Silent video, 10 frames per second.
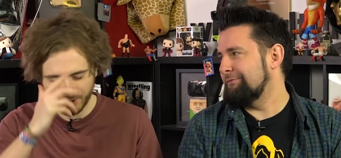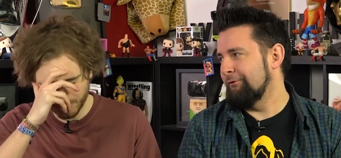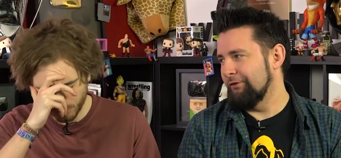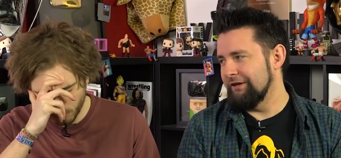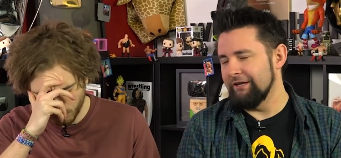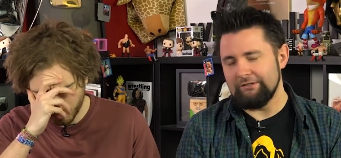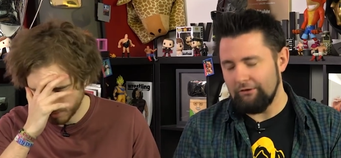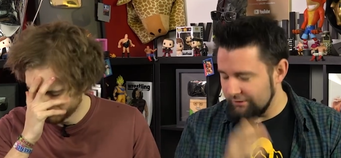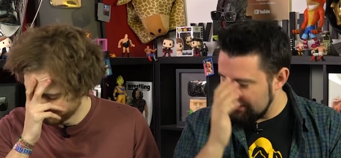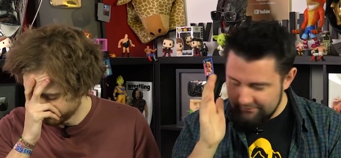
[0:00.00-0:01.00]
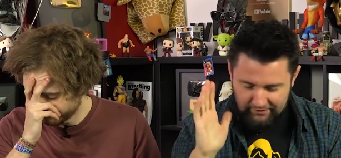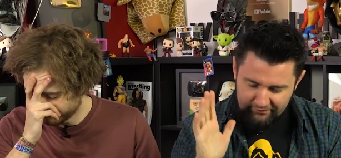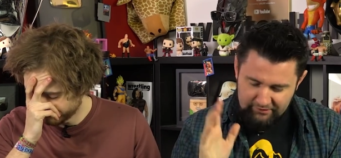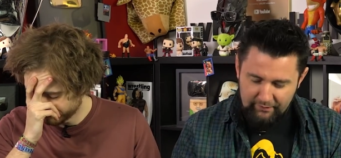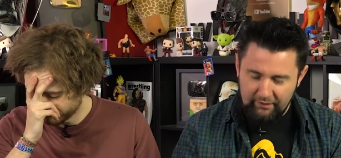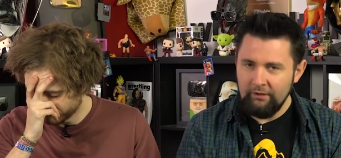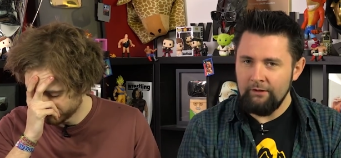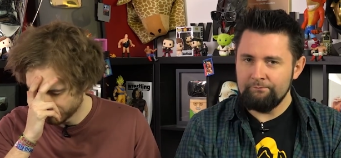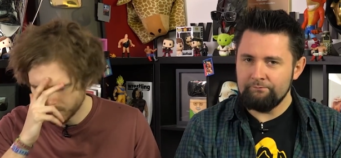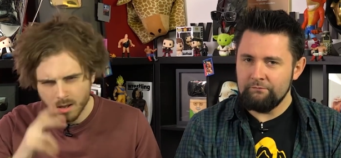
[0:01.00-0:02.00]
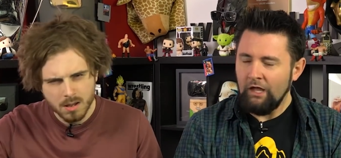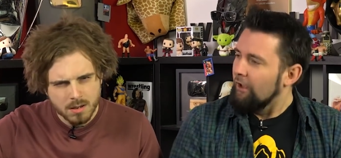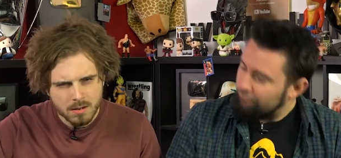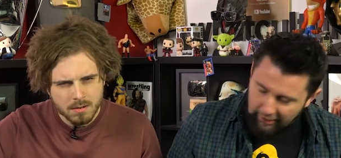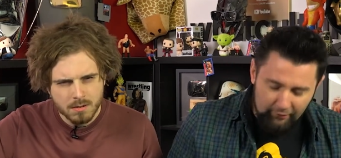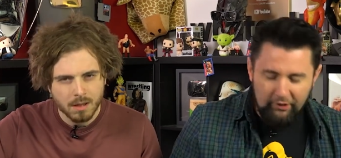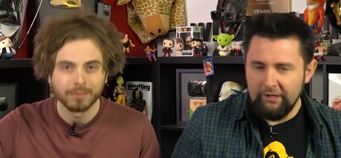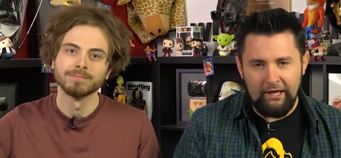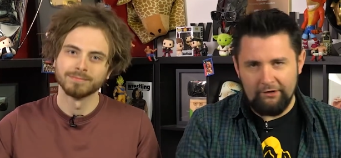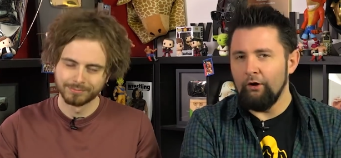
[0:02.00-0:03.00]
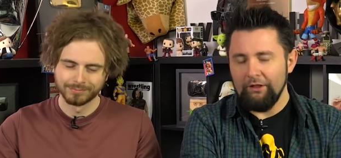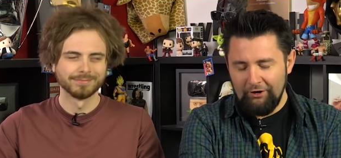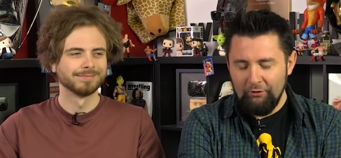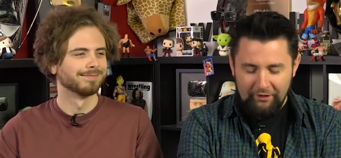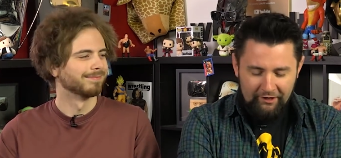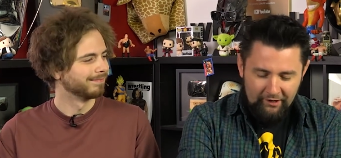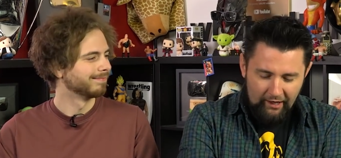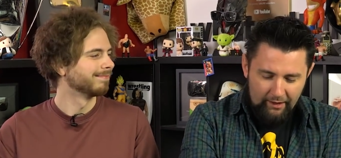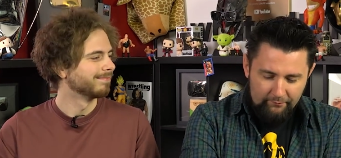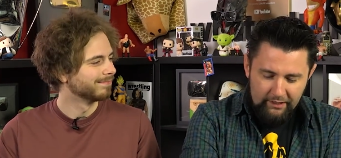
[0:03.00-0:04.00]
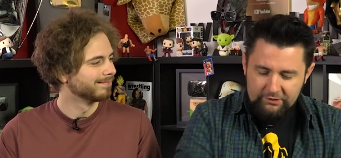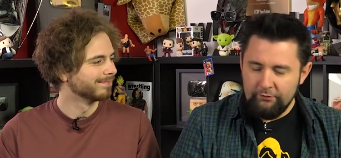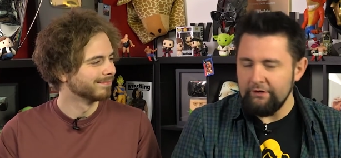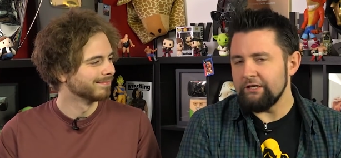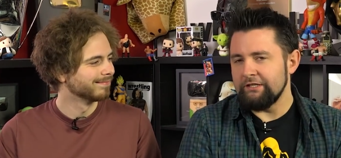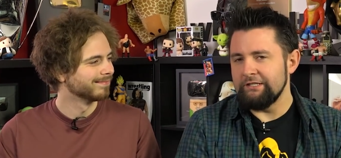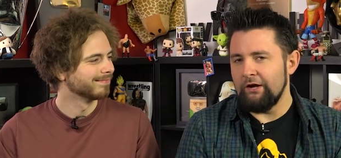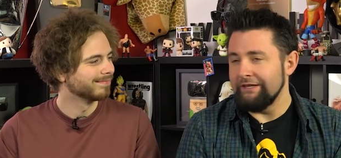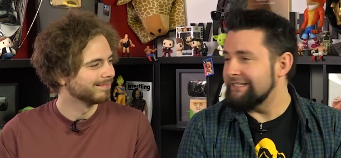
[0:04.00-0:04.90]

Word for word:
Speaker 1: by what they need. So, oh, just give us a minute. Right, okay, yeah, no, I'll get on with it. Um, yeah, so the next thing down